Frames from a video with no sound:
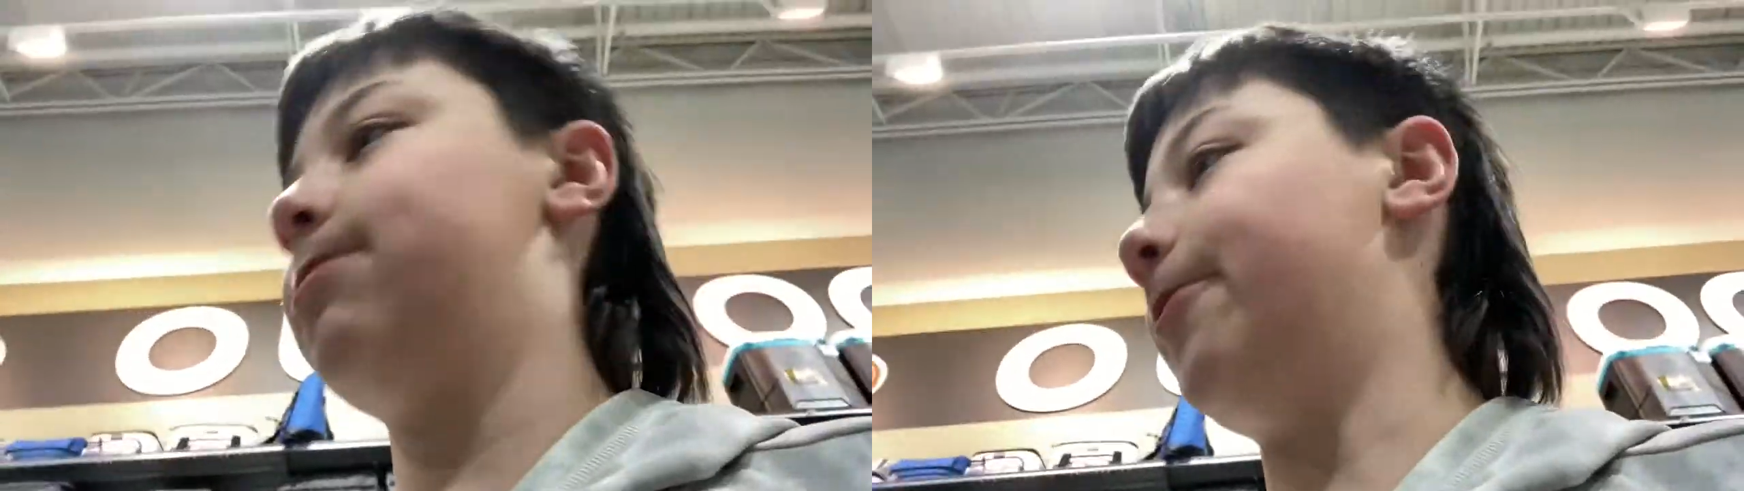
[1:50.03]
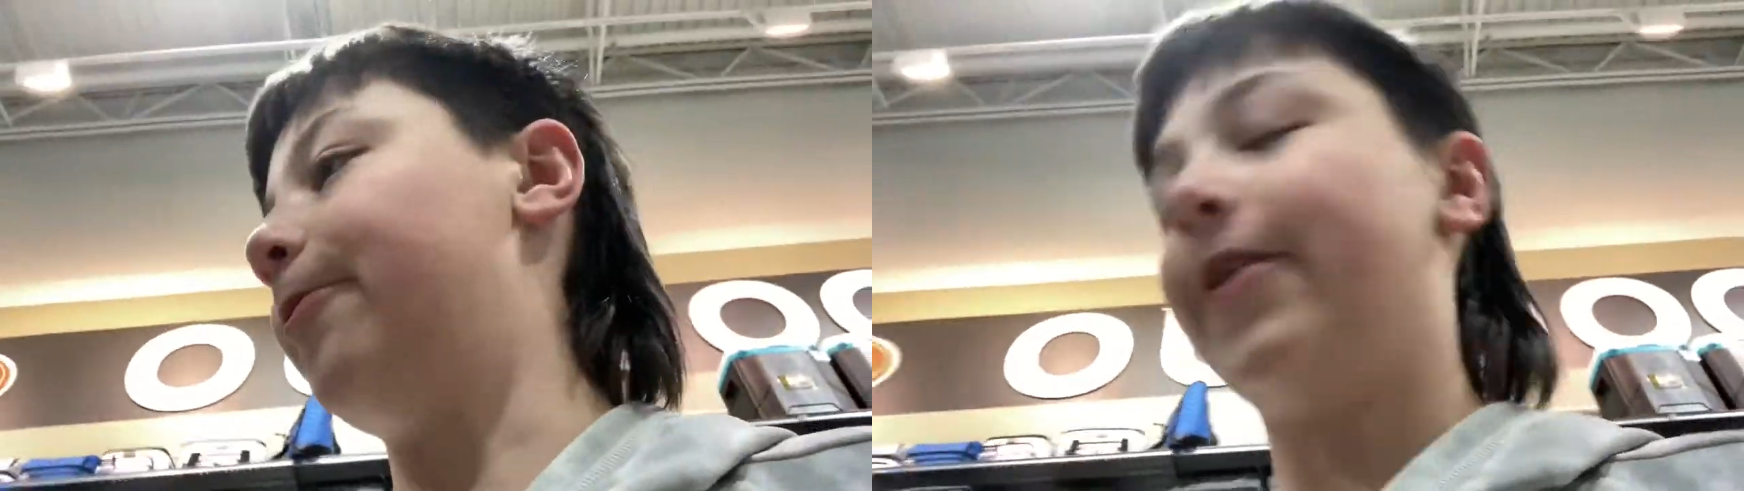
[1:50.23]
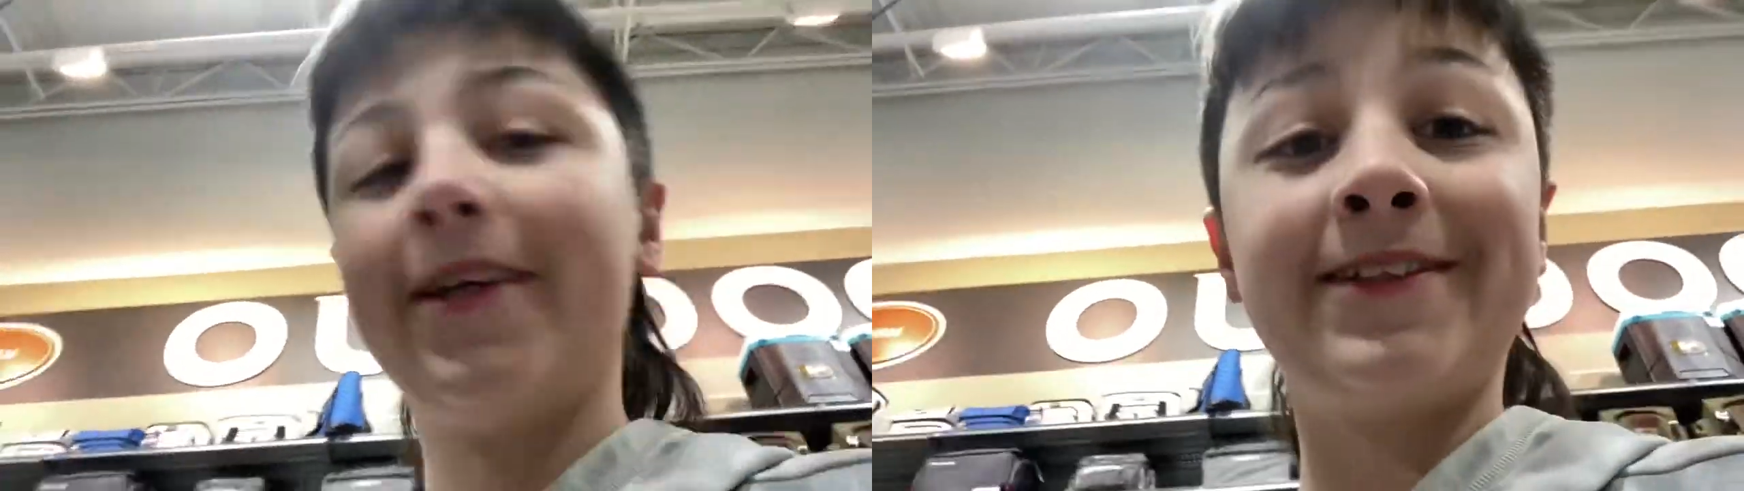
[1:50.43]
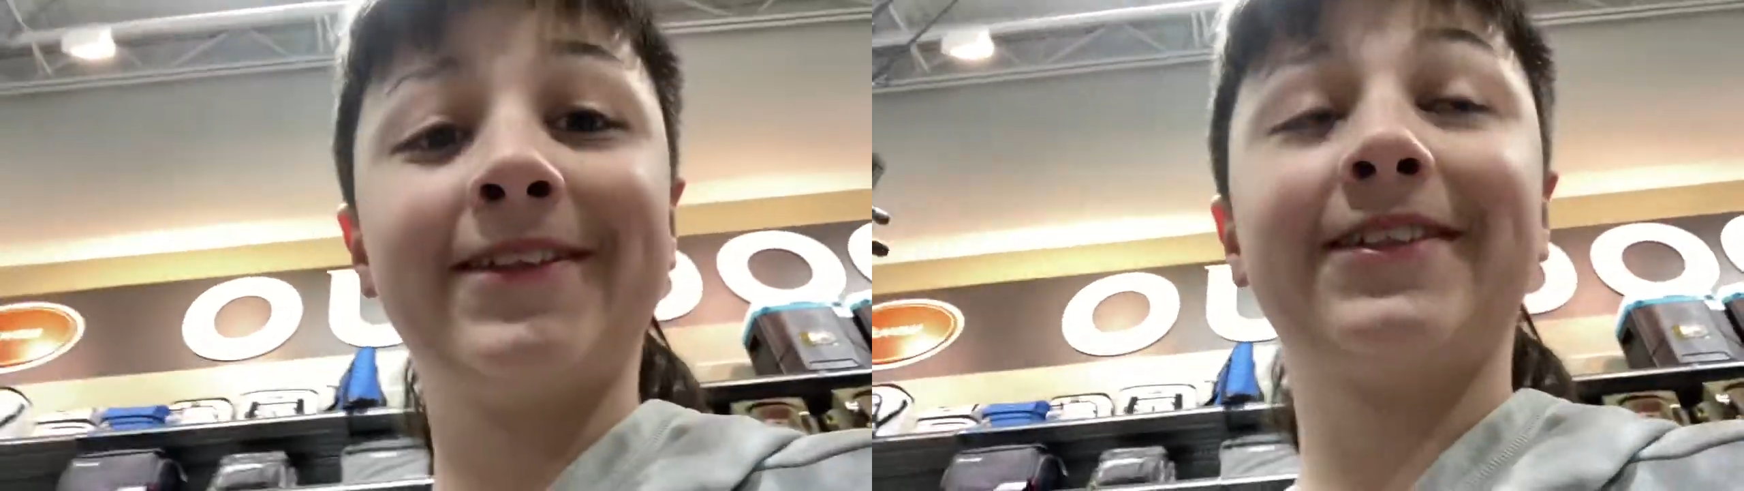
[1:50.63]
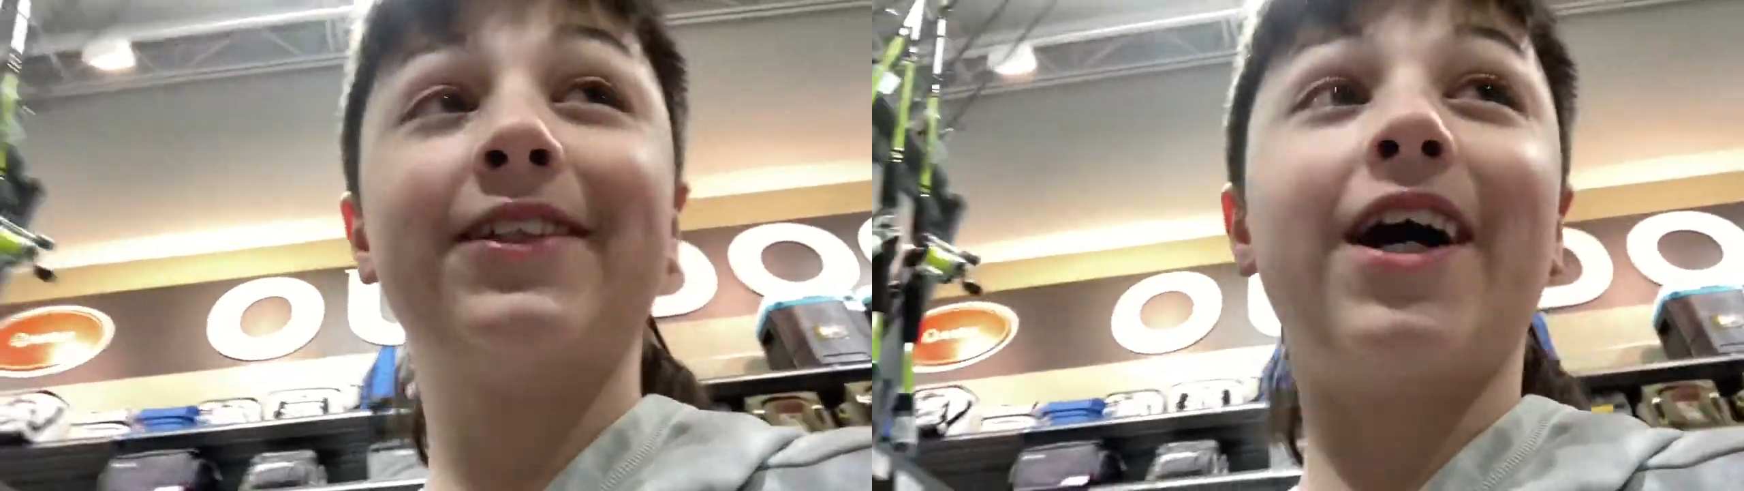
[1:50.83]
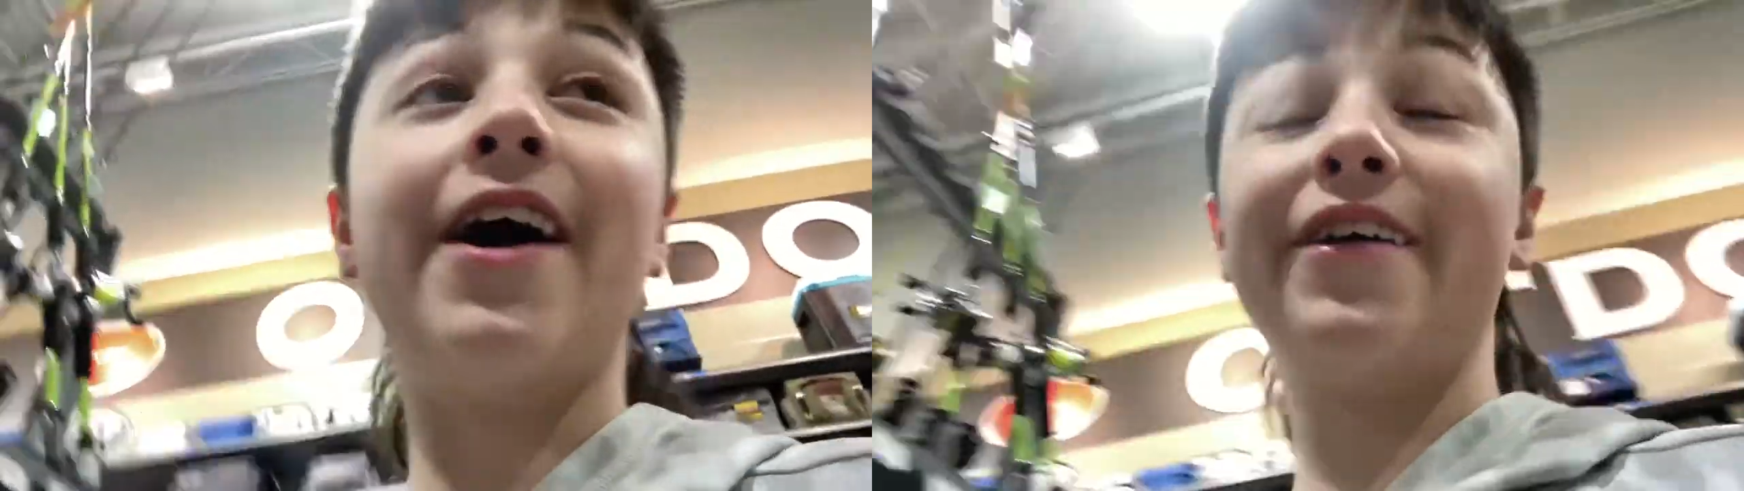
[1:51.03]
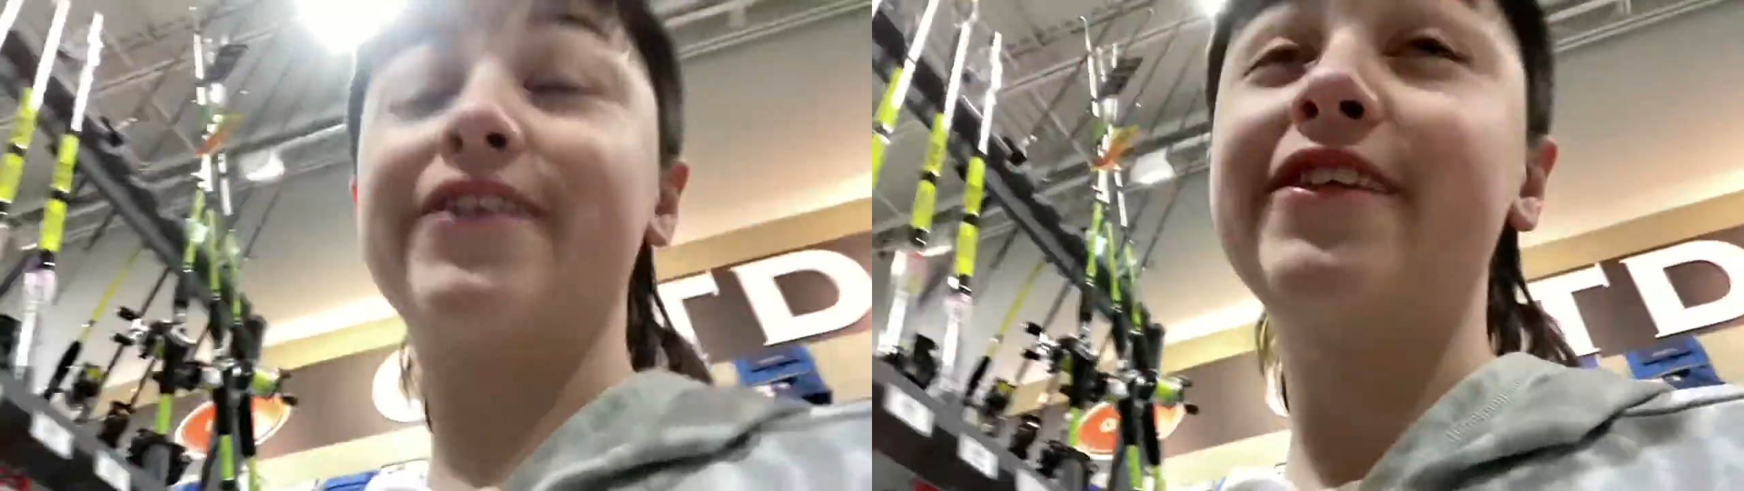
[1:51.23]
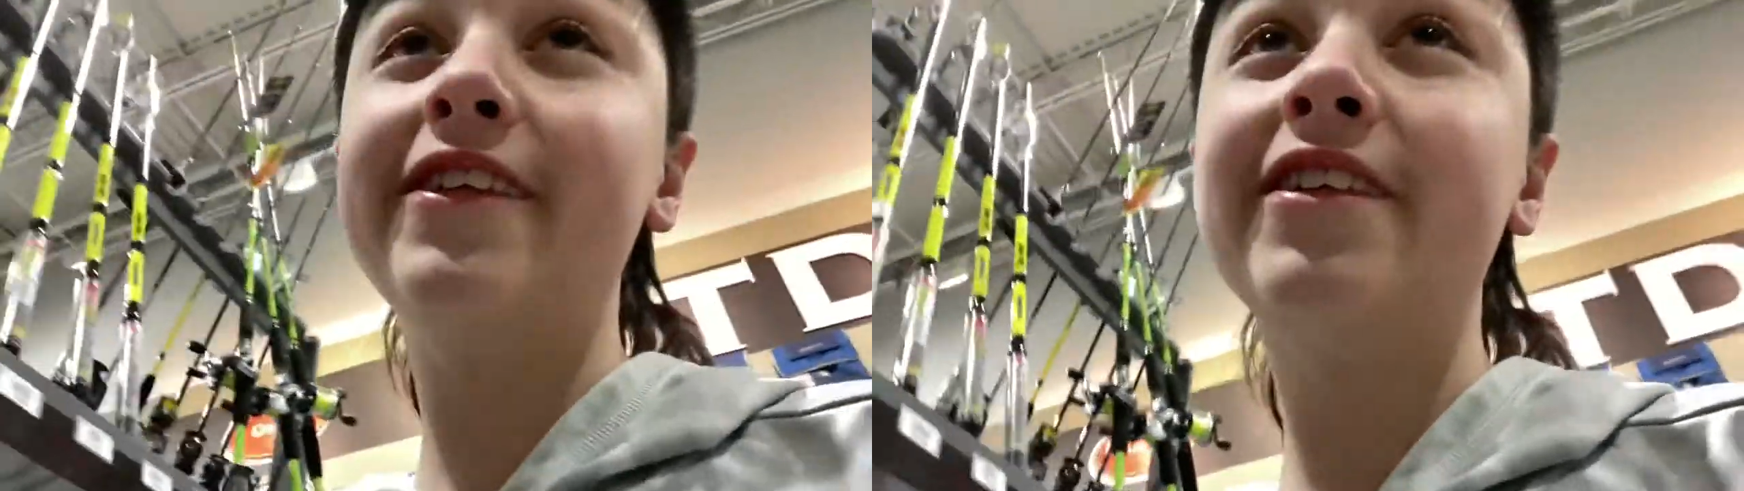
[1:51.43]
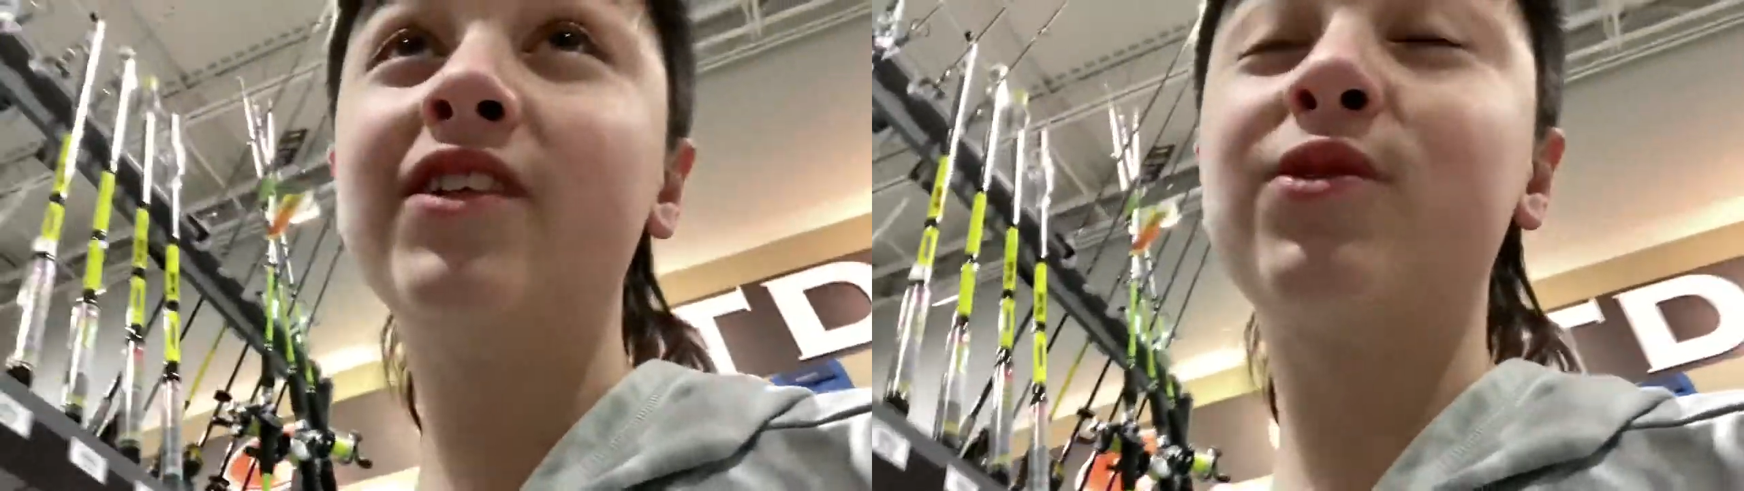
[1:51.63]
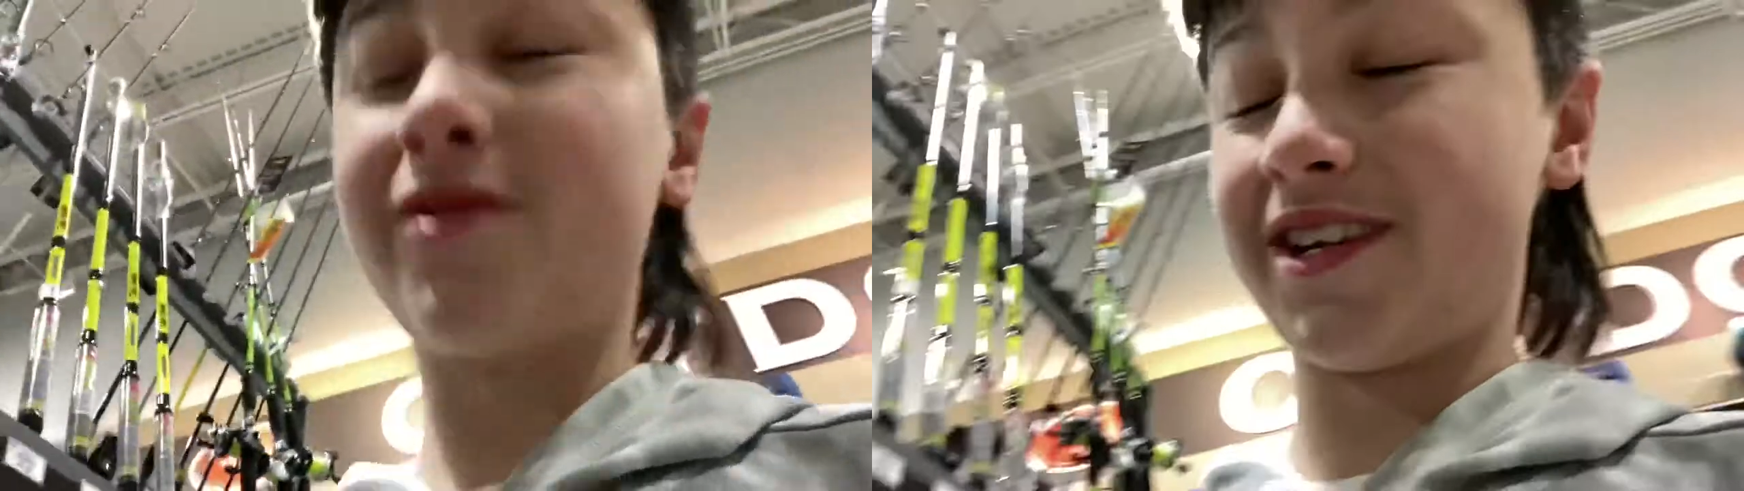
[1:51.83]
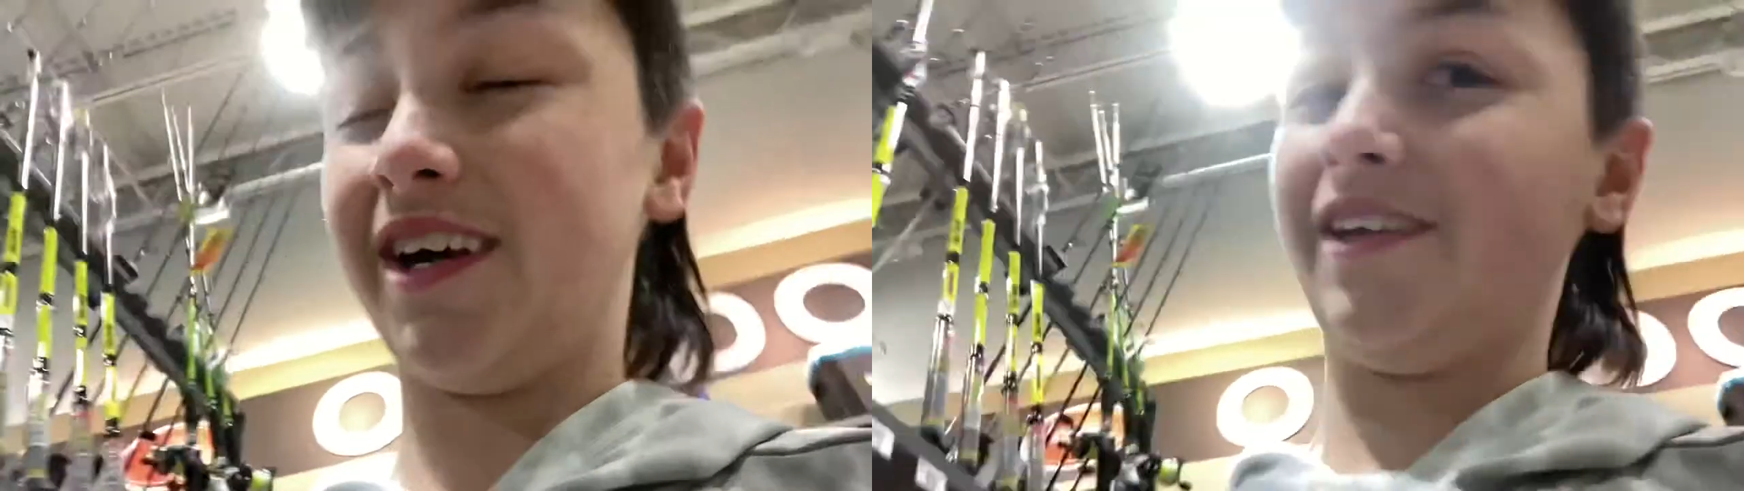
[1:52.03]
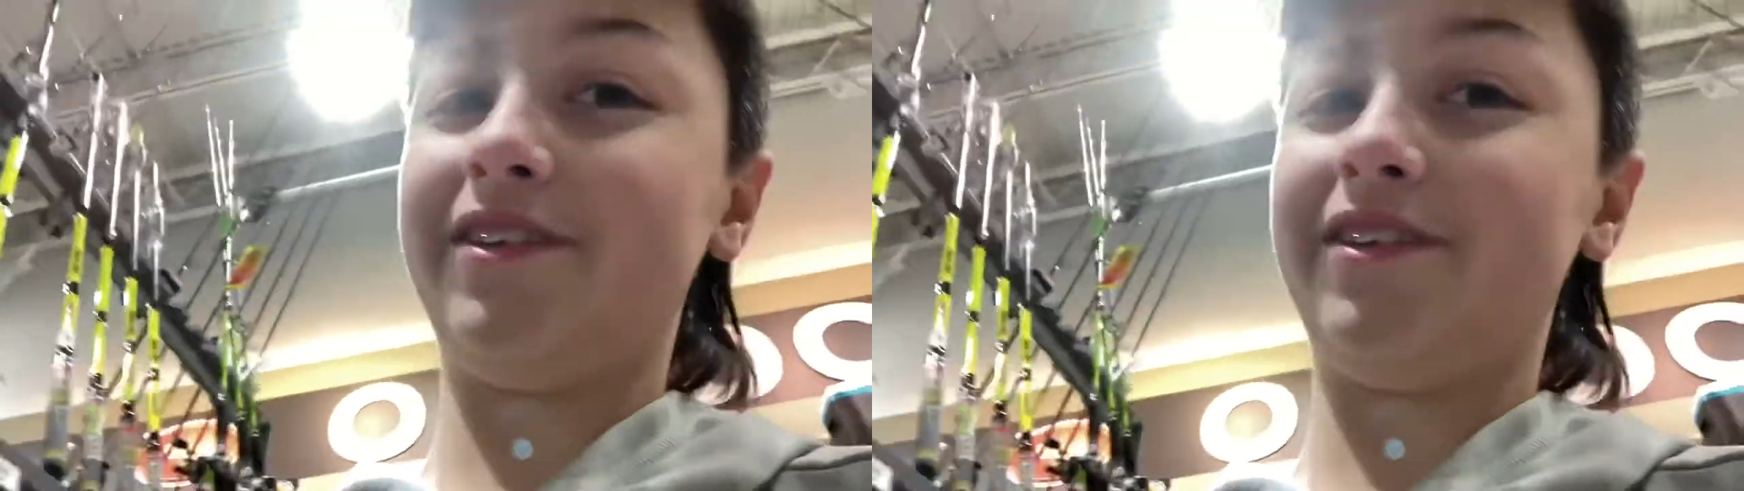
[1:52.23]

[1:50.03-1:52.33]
was $120,